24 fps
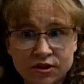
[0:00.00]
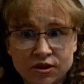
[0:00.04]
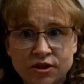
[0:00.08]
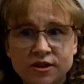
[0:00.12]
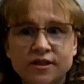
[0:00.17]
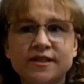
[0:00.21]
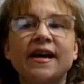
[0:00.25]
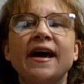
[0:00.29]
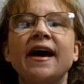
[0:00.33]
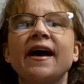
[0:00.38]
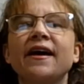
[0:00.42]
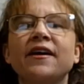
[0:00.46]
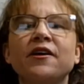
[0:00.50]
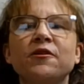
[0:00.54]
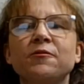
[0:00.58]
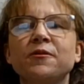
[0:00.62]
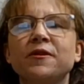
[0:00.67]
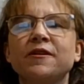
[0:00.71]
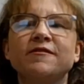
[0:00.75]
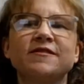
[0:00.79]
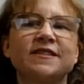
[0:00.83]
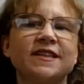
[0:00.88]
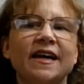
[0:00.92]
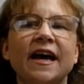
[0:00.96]
hat or whatever,
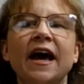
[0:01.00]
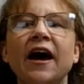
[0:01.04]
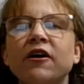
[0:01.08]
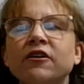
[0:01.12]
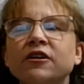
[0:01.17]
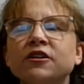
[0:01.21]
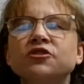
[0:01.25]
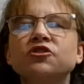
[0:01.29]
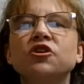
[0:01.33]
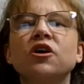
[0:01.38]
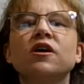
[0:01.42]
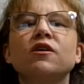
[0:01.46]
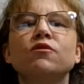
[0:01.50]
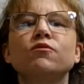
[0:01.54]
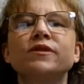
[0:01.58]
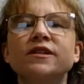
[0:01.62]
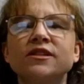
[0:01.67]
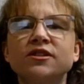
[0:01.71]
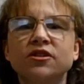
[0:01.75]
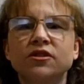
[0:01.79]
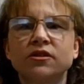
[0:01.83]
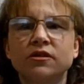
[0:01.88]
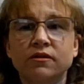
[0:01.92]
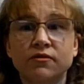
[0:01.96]
it's like how to draw a
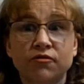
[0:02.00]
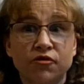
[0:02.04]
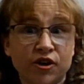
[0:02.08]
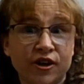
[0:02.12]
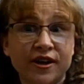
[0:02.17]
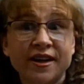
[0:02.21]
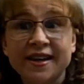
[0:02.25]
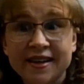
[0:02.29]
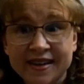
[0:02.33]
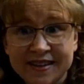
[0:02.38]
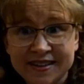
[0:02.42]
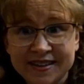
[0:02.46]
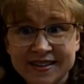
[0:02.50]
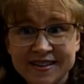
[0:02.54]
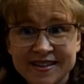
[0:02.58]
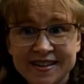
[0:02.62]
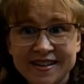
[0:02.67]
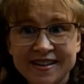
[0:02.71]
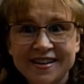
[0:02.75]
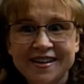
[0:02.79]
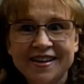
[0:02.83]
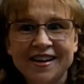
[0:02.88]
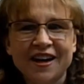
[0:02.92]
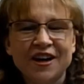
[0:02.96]
wizard for kids.
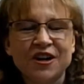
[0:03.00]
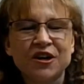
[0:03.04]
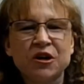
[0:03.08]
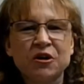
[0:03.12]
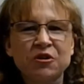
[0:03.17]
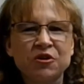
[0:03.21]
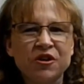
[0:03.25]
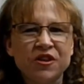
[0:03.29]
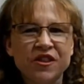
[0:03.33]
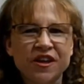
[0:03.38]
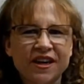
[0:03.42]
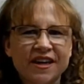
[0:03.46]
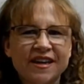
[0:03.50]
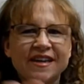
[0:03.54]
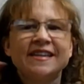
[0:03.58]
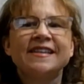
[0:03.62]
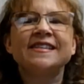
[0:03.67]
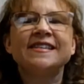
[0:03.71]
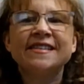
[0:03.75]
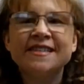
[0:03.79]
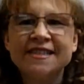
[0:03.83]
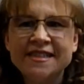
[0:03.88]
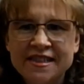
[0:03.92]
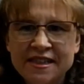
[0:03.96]
I'll go to the
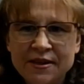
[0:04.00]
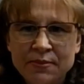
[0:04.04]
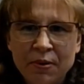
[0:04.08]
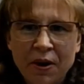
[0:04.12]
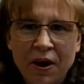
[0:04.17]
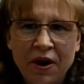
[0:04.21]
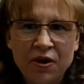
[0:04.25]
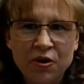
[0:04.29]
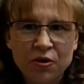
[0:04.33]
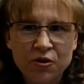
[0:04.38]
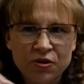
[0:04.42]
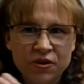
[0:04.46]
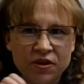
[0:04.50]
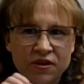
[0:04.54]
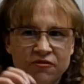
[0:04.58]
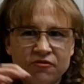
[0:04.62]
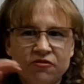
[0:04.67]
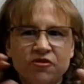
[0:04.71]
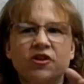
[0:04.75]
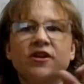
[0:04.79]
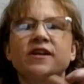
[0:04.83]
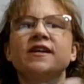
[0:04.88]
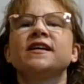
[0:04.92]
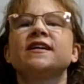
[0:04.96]
easy part or the for
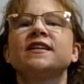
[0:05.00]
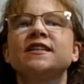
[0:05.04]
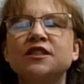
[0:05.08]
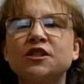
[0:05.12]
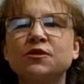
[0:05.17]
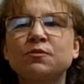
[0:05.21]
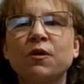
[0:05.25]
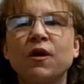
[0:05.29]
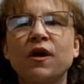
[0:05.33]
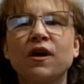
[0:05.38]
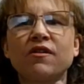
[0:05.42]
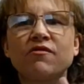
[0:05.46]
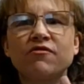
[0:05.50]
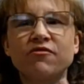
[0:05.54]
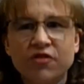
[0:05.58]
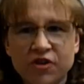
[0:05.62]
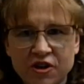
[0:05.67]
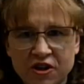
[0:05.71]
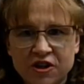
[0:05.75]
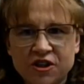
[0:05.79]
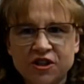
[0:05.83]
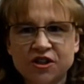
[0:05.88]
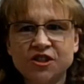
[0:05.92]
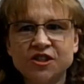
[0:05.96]
kids part
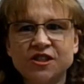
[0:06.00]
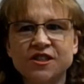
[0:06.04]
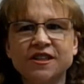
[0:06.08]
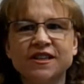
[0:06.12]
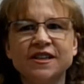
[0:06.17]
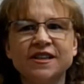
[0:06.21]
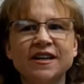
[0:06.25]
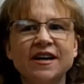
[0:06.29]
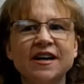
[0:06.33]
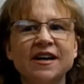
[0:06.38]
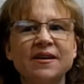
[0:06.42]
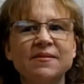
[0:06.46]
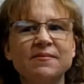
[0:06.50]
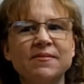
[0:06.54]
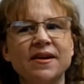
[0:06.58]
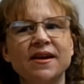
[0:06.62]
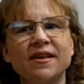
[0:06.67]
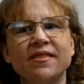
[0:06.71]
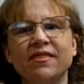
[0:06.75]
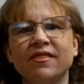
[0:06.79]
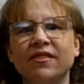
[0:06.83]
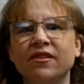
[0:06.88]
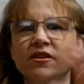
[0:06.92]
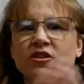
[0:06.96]
first,
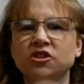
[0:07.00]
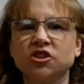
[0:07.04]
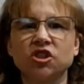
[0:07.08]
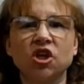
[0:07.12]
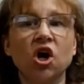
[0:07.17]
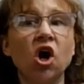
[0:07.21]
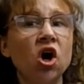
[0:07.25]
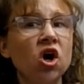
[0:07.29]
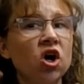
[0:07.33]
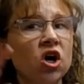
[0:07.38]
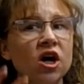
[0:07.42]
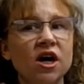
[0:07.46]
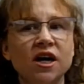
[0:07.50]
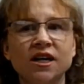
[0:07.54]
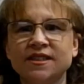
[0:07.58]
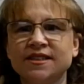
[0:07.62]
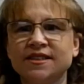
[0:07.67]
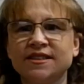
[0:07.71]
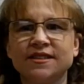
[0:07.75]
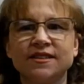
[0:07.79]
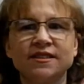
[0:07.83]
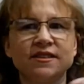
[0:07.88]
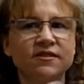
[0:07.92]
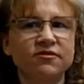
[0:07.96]
and there's all kinds
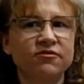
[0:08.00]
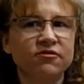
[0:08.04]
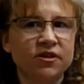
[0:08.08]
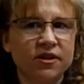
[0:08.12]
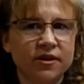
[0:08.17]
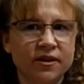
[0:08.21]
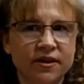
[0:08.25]
of different